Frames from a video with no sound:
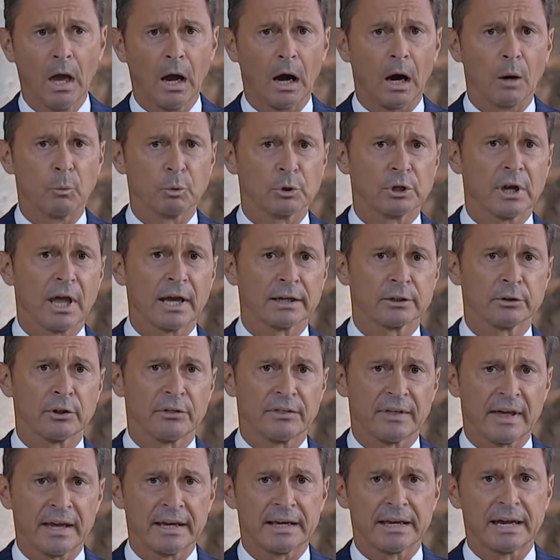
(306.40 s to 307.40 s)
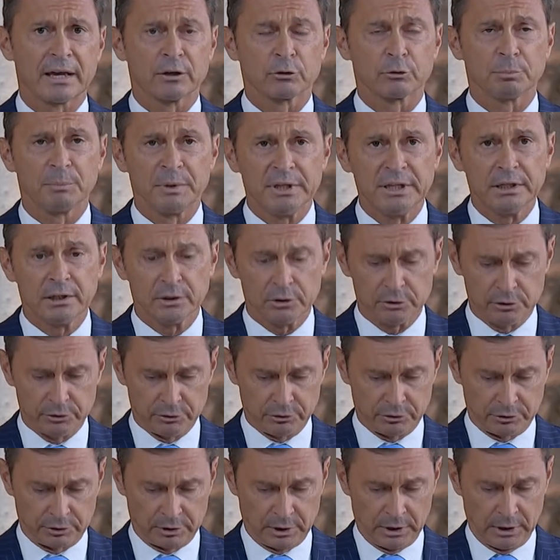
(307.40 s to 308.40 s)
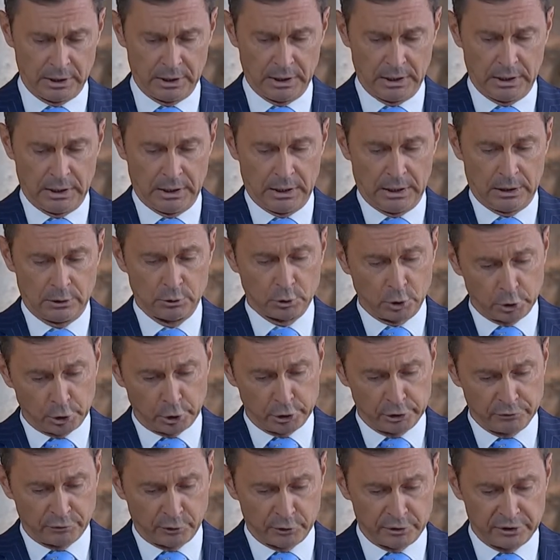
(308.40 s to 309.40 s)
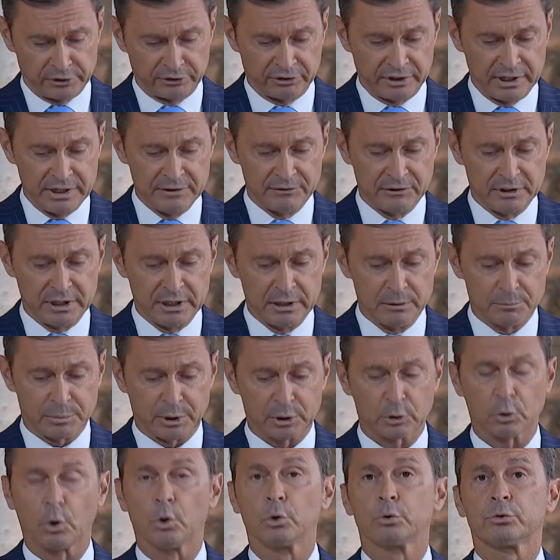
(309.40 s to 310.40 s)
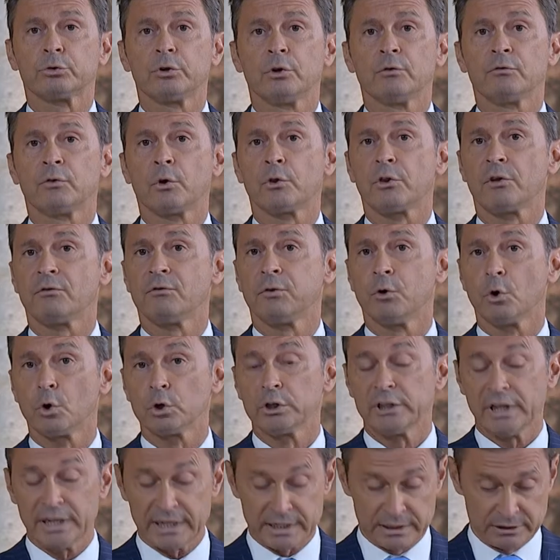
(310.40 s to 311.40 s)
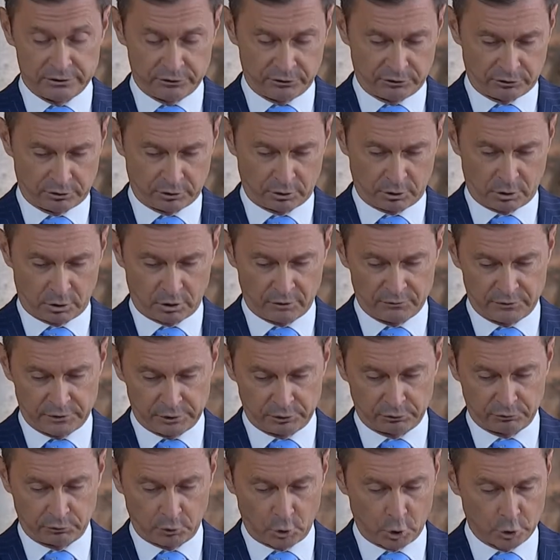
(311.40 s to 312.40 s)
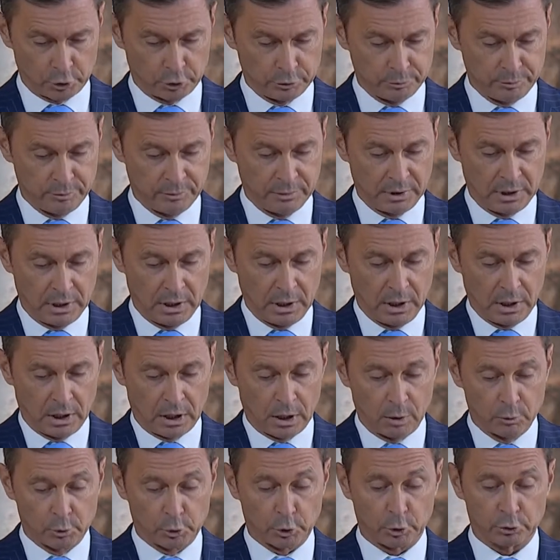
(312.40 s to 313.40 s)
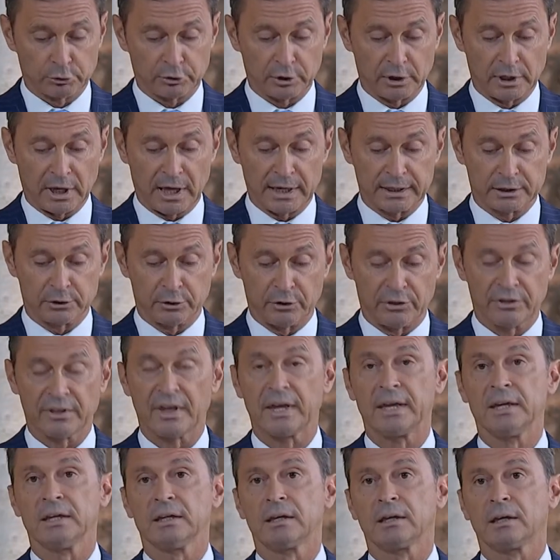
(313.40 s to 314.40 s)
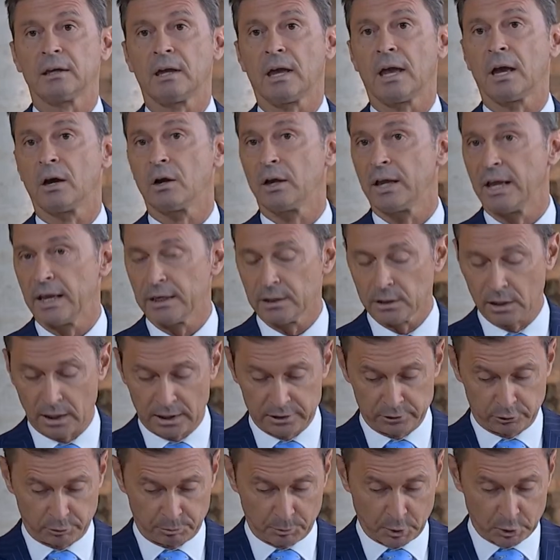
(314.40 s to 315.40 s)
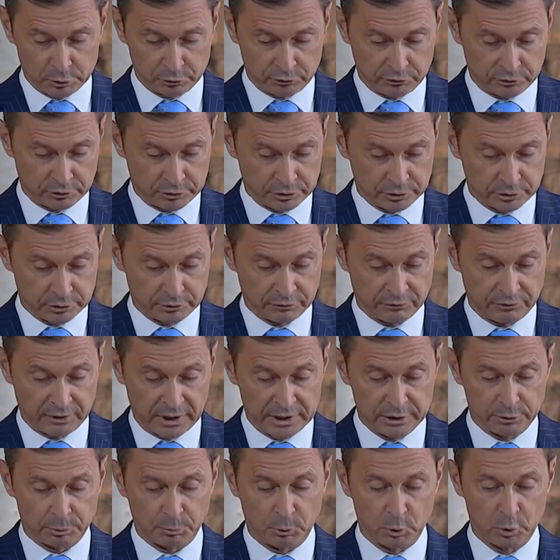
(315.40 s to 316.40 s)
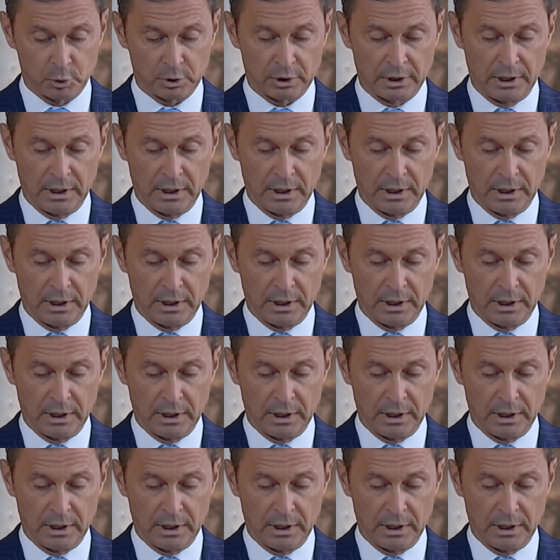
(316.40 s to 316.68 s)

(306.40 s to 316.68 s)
I would like to thank our speakers, not only for this evening, but also for the 4 days of this forum. I would also like to thank our headline sponsor, Facebook,